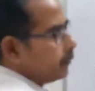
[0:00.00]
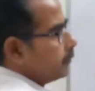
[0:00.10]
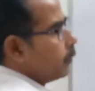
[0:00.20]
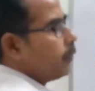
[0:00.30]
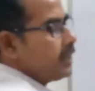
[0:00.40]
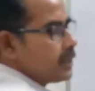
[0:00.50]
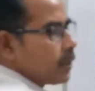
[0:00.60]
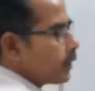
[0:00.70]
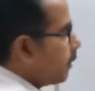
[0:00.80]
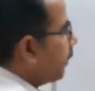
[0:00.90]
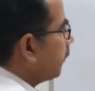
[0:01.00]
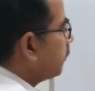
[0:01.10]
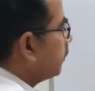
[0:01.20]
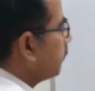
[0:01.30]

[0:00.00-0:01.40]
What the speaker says: which is not given,